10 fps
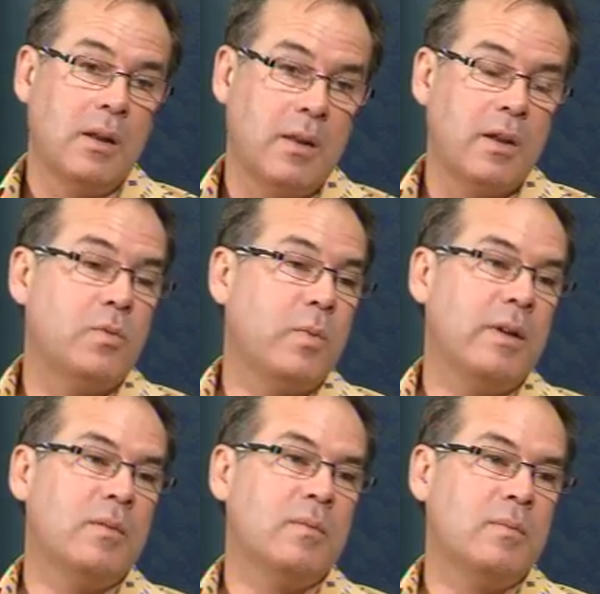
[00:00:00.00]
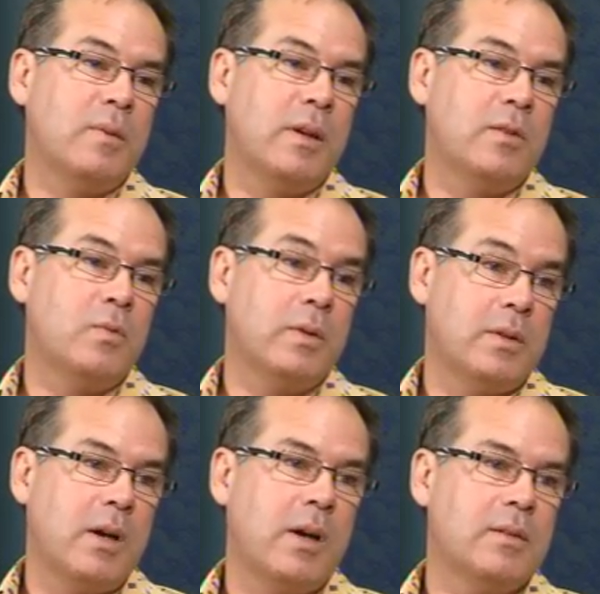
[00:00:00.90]
That's one place where
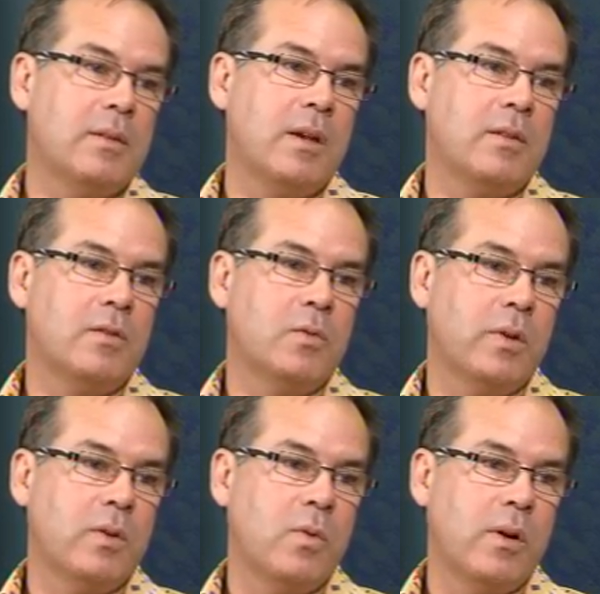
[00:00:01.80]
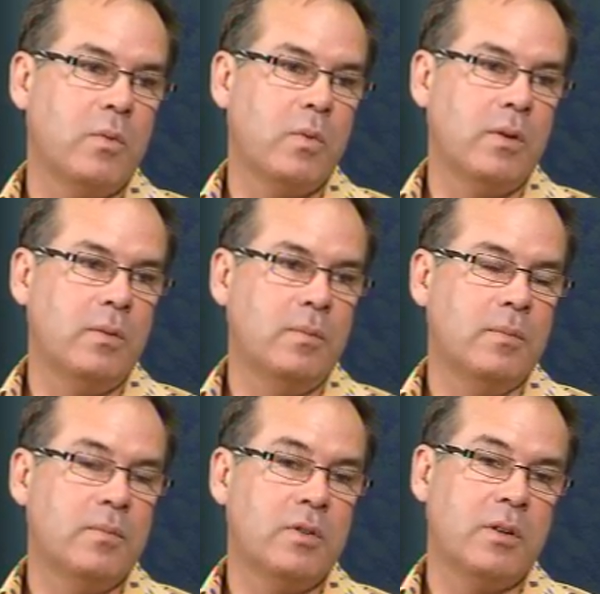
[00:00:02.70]
tars and acids work quite well.
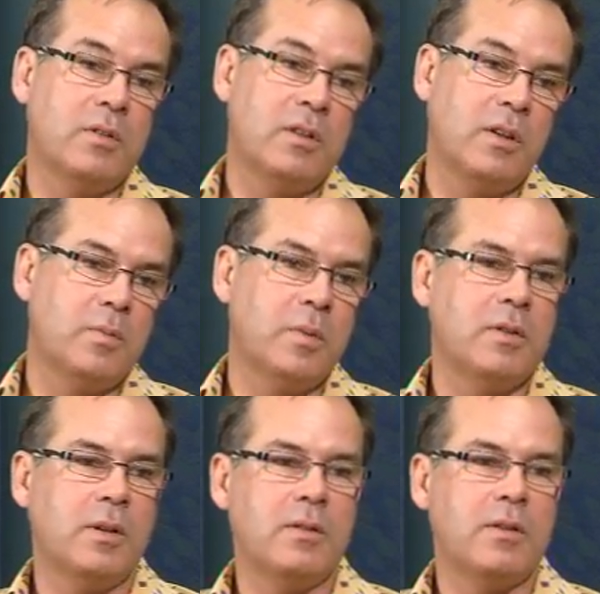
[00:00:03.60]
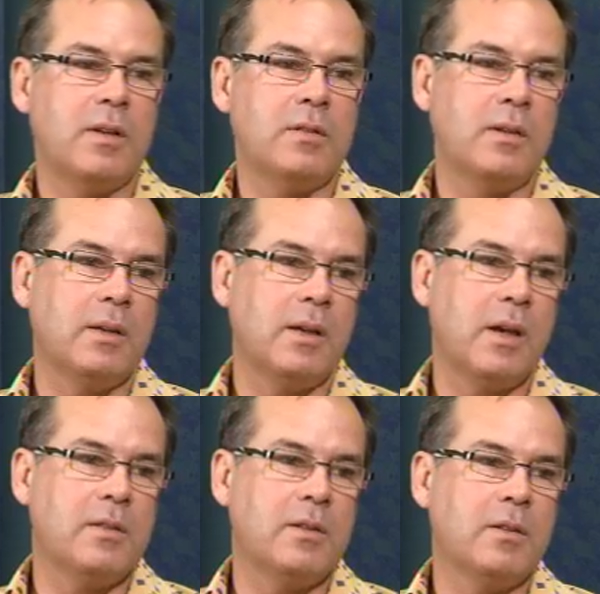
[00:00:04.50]
So 6% salicylic
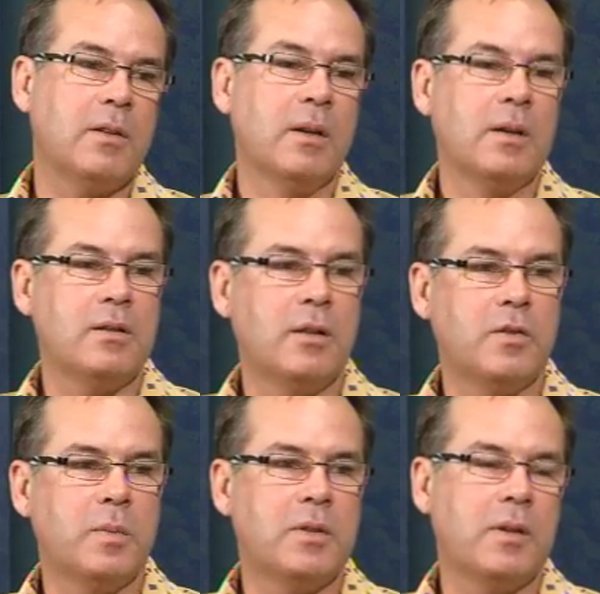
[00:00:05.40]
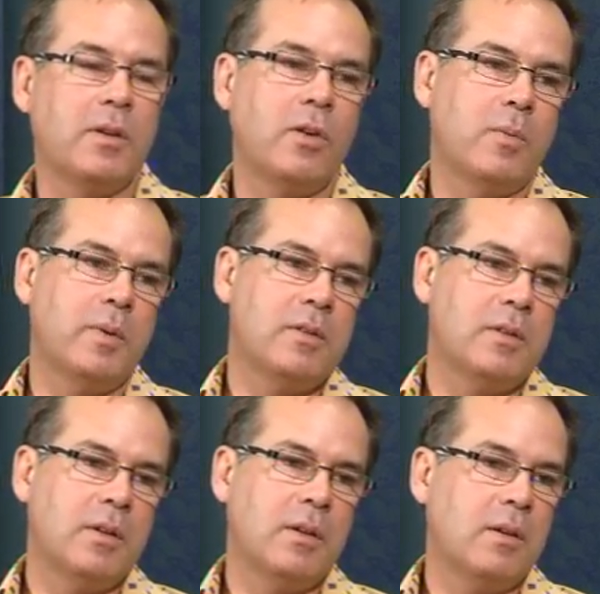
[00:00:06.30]
acid, 6%
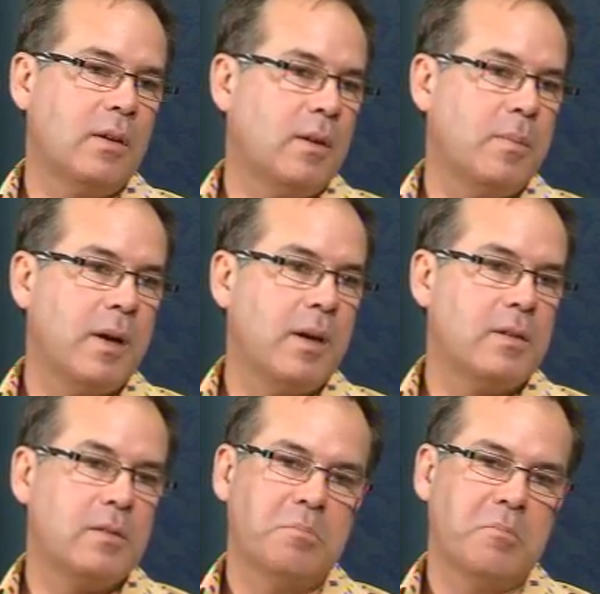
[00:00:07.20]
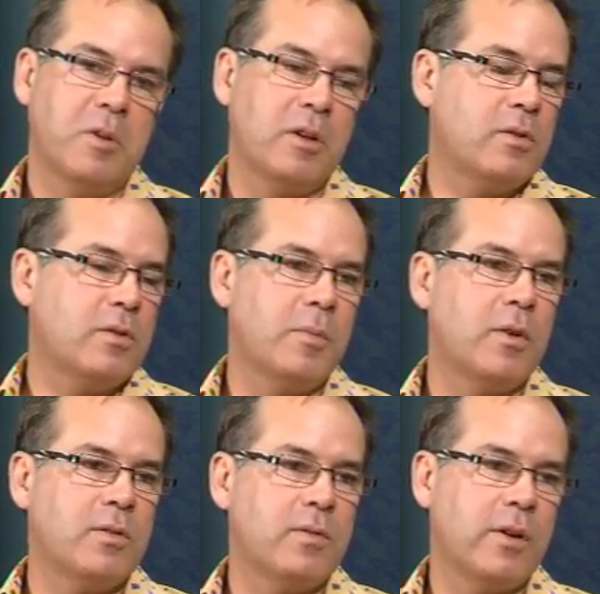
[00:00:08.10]
LPC in a base. I use
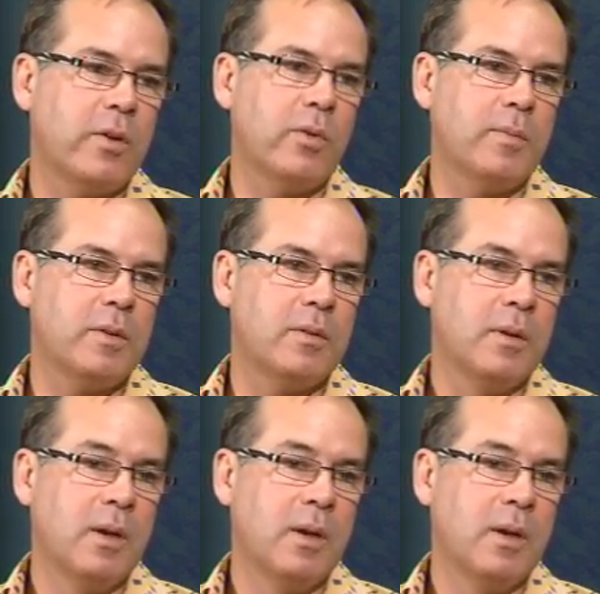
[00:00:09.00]
emulsifying ointment.